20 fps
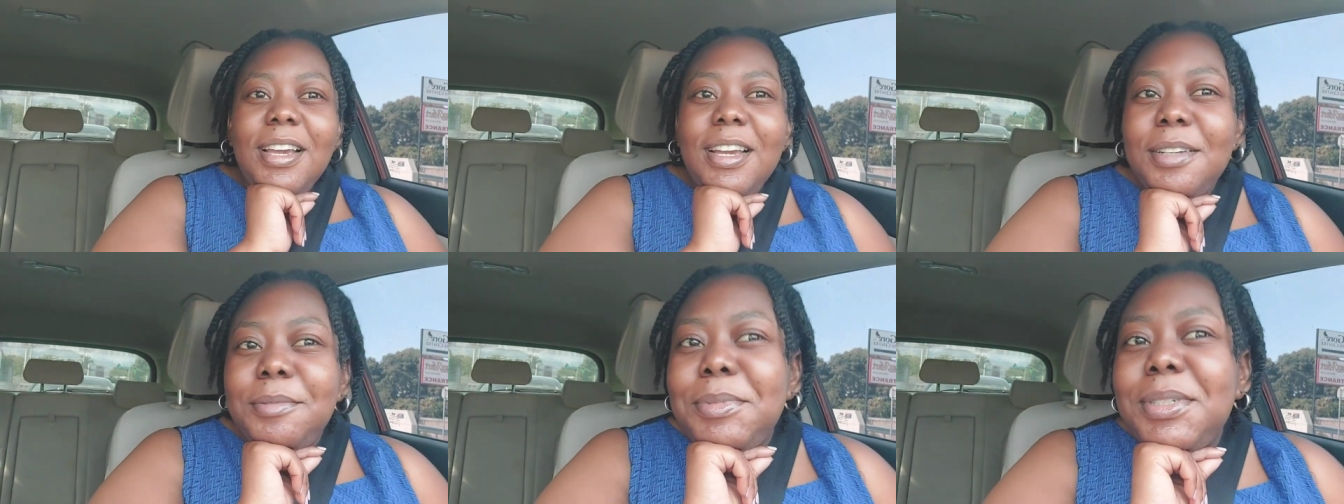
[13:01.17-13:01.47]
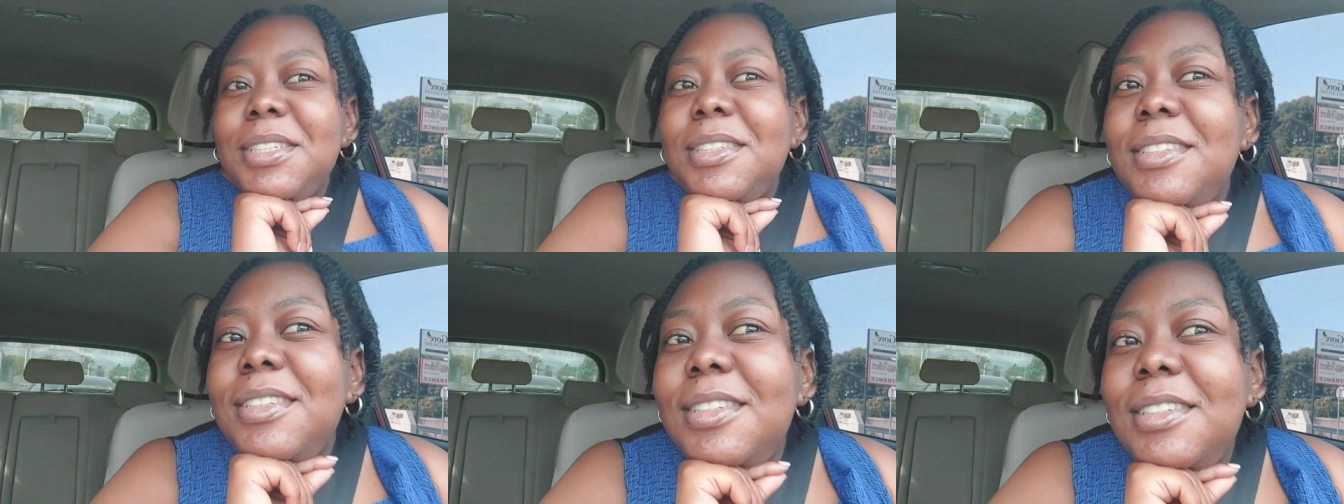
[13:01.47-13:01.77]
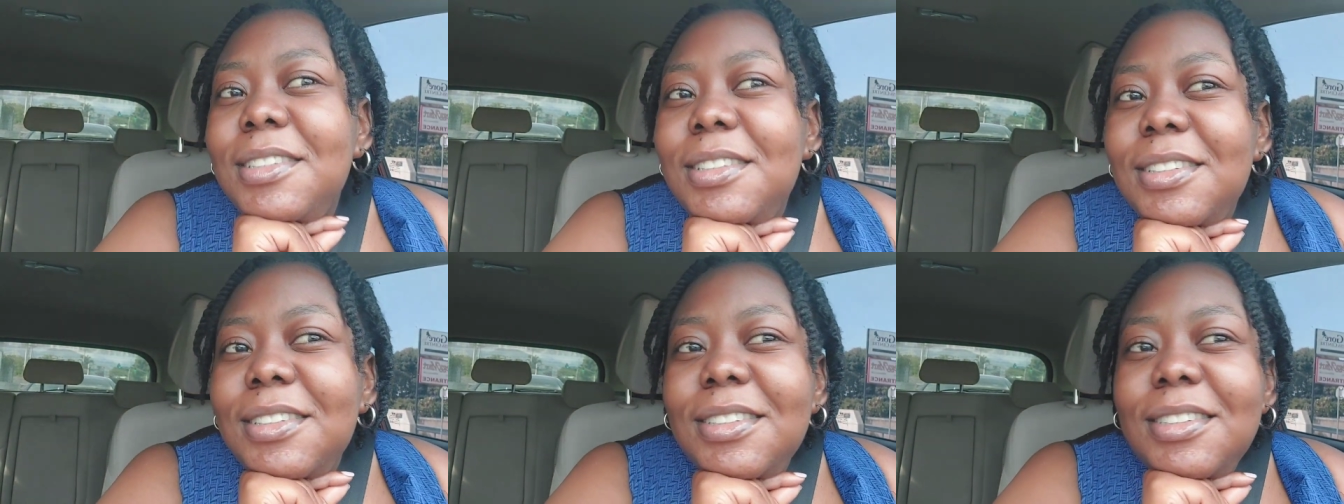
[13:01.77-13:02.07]
and my
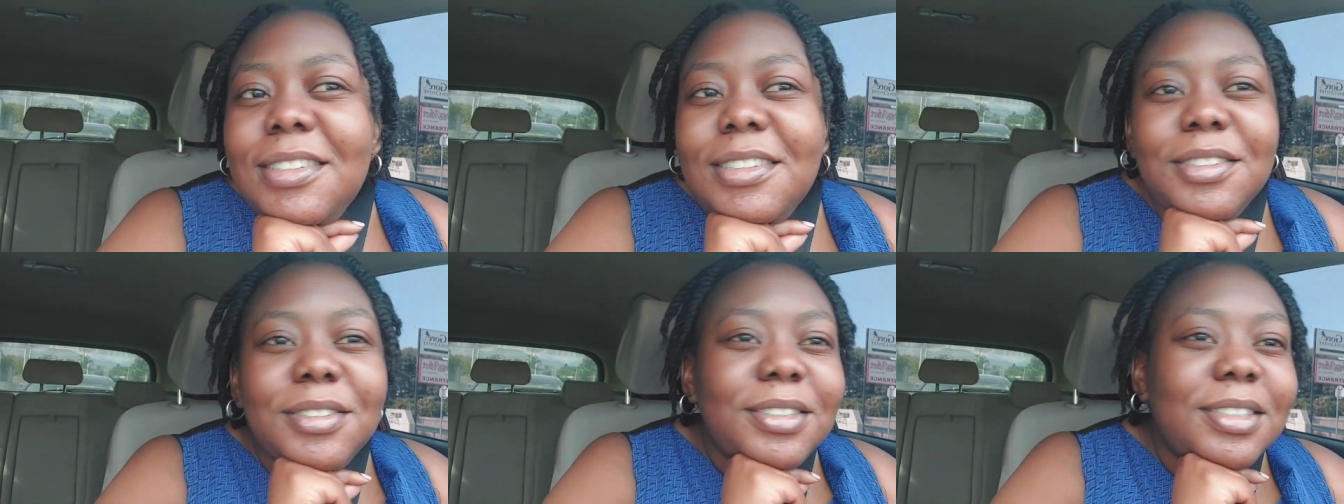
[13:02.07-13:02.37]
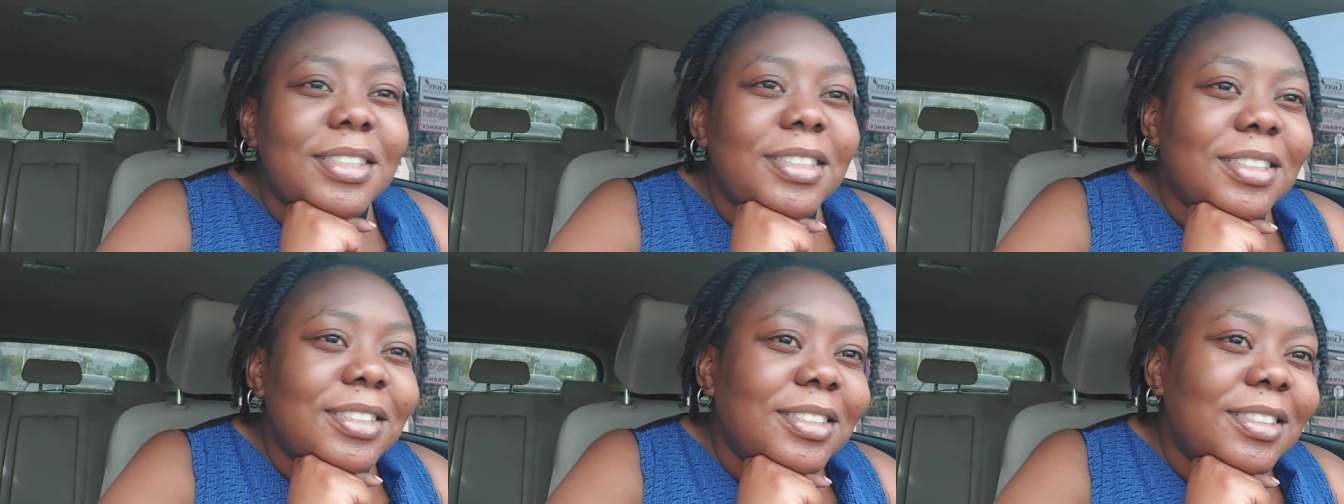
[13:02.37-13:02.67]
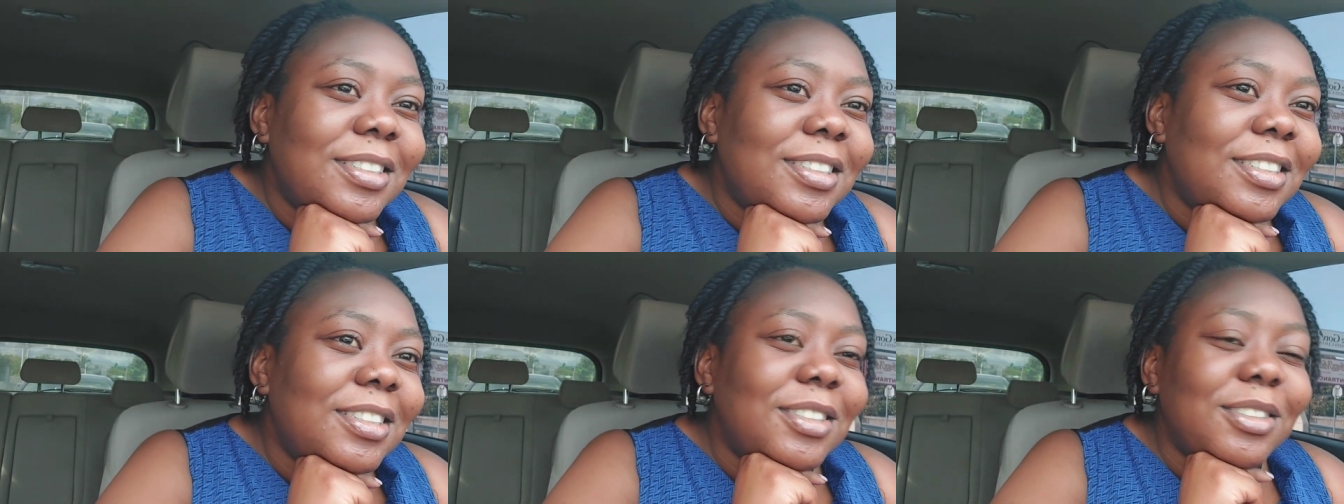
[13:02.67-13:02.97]
skin is still
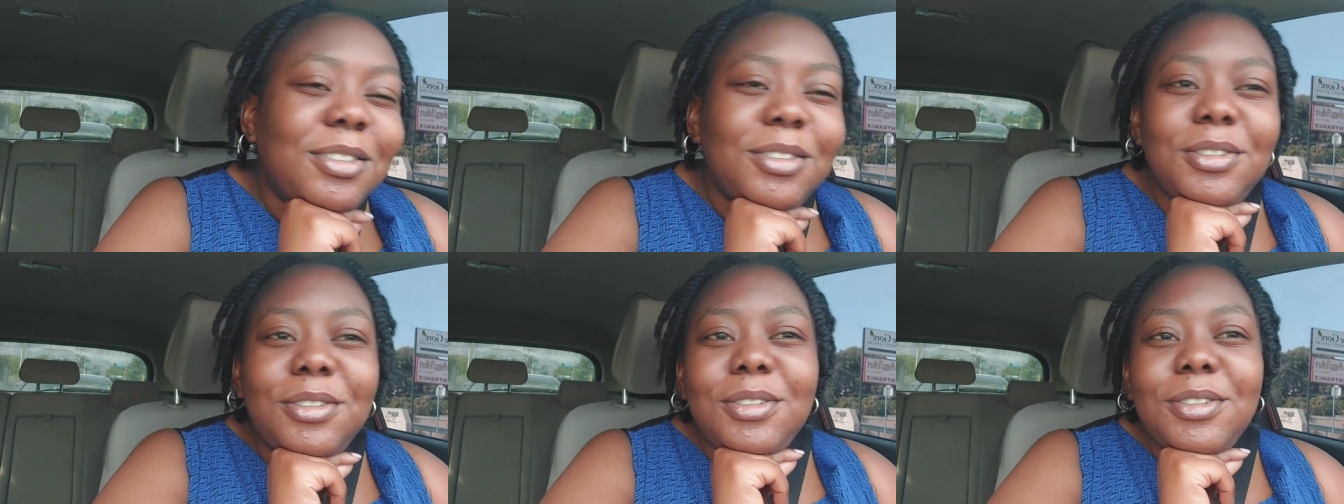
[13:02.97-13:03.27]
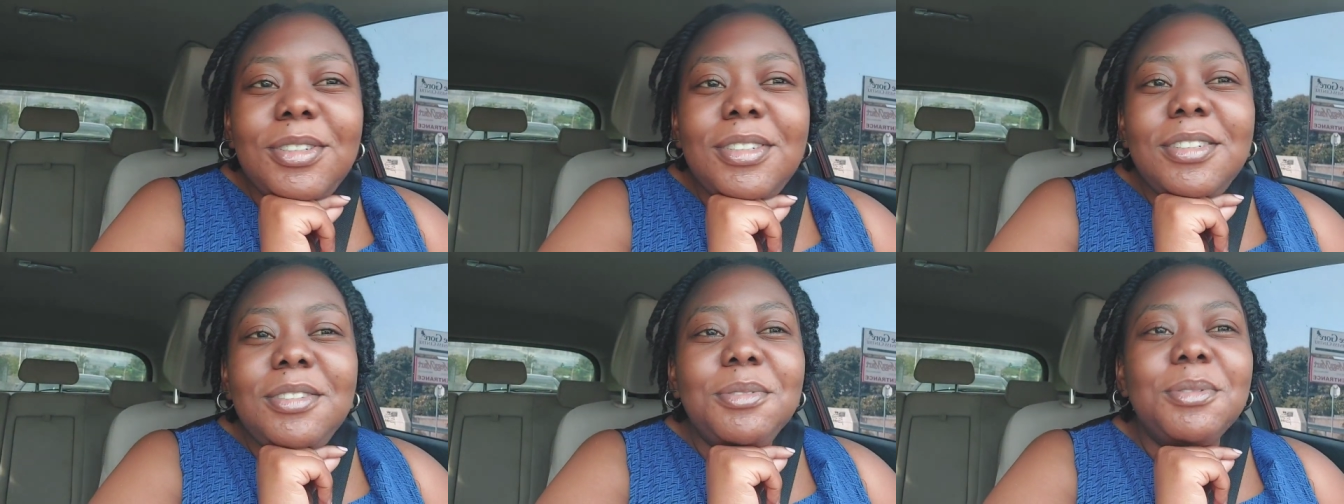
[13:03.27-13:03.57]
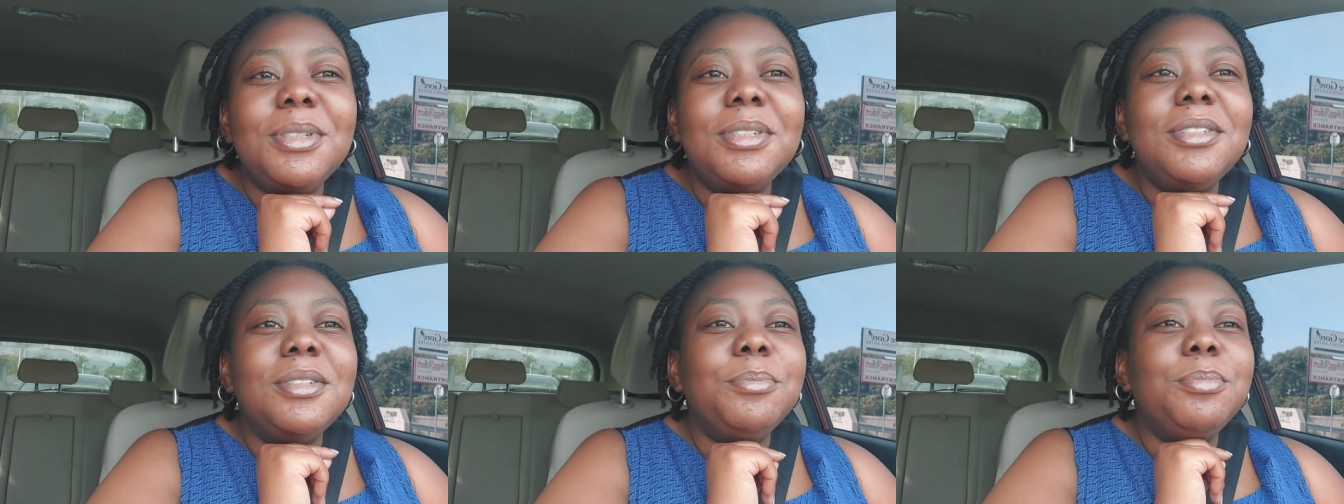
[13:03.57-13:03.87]
looking you know good
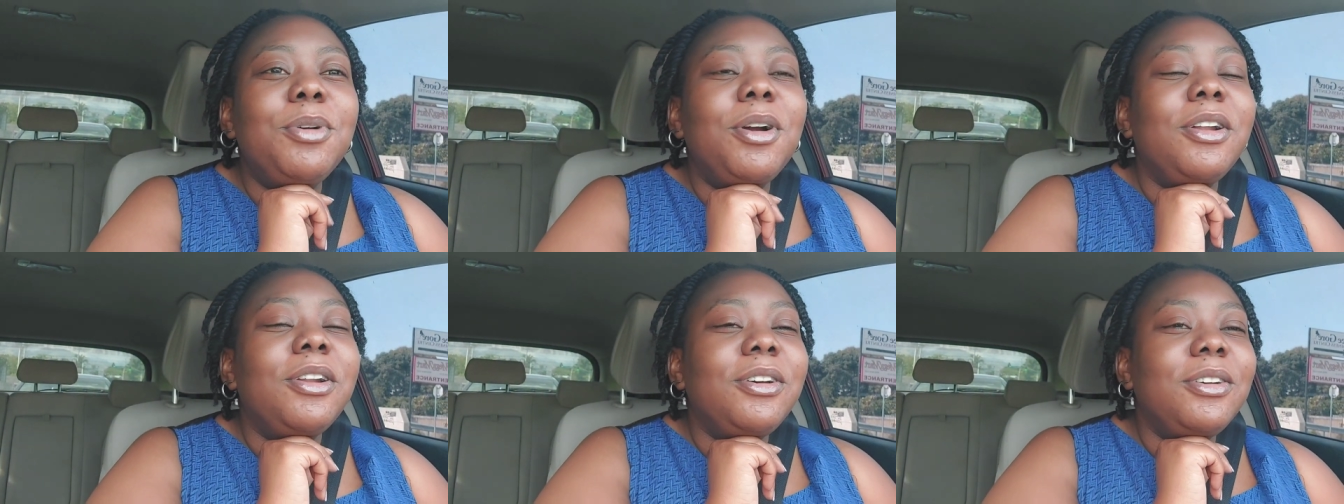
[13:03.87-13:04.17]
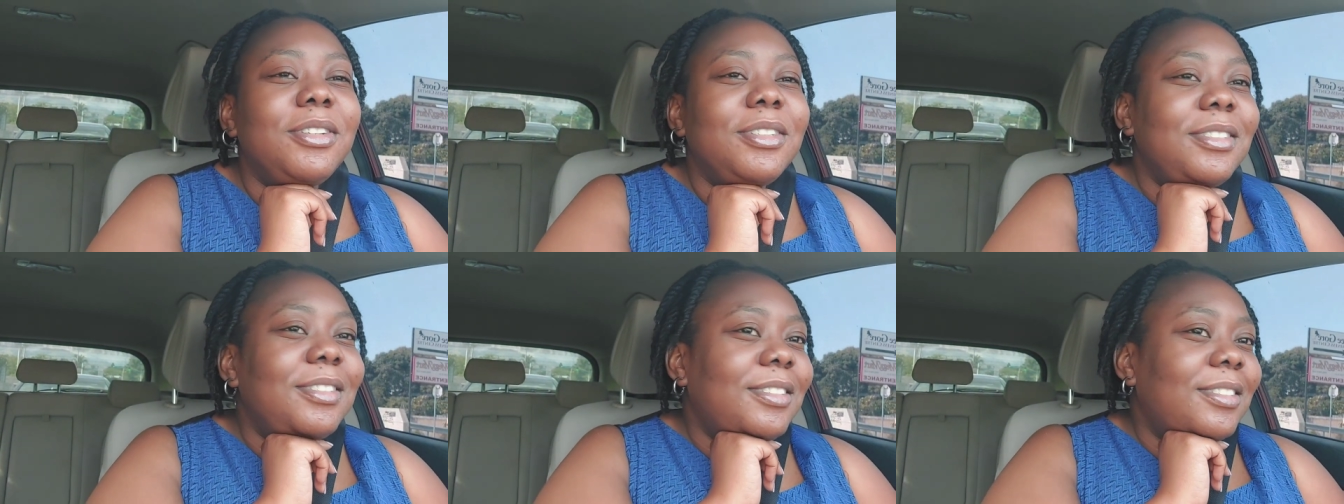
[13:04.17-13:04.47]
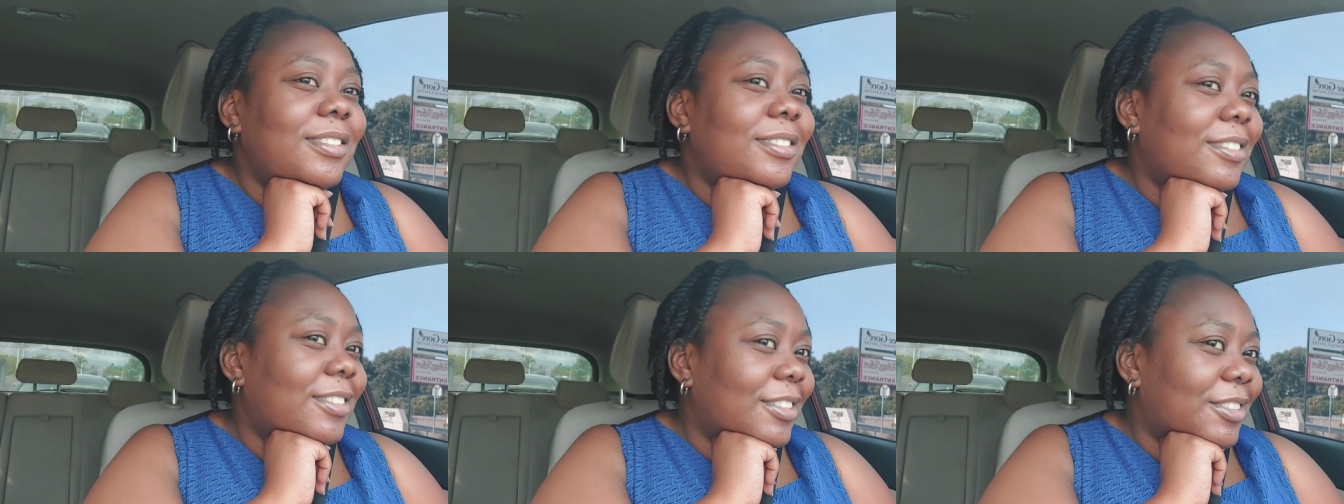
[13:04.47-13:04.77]
with the products
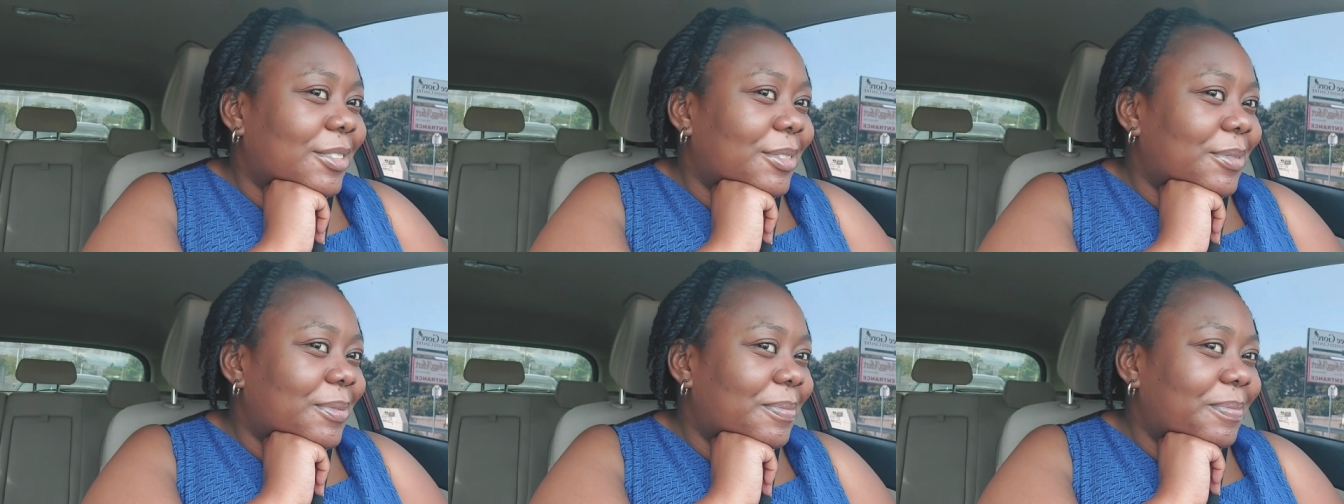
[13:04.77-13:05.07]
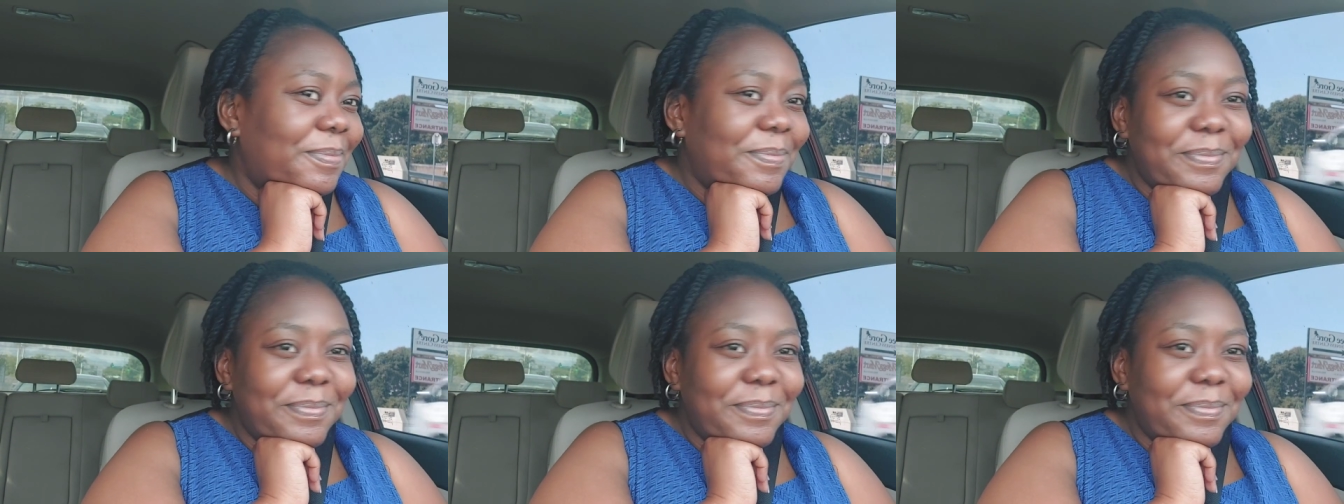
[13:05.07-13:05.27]
so